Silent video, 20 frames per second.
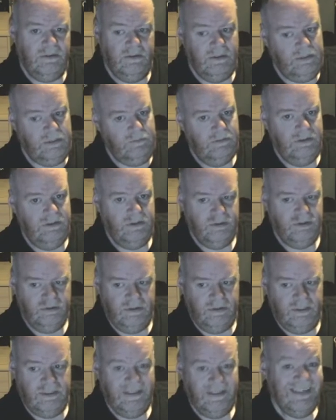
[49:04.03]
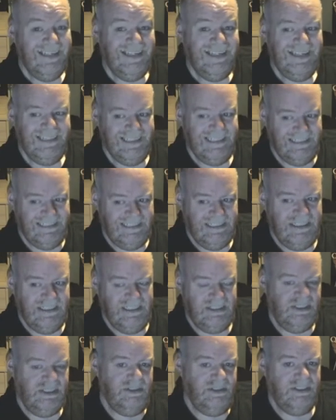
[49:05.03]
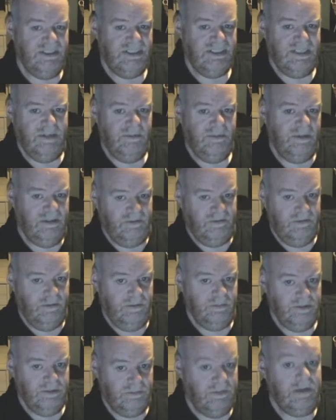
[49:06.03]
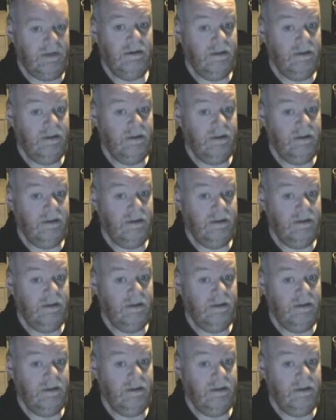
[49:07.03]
giving it a try, and I did actually understand what the film was about,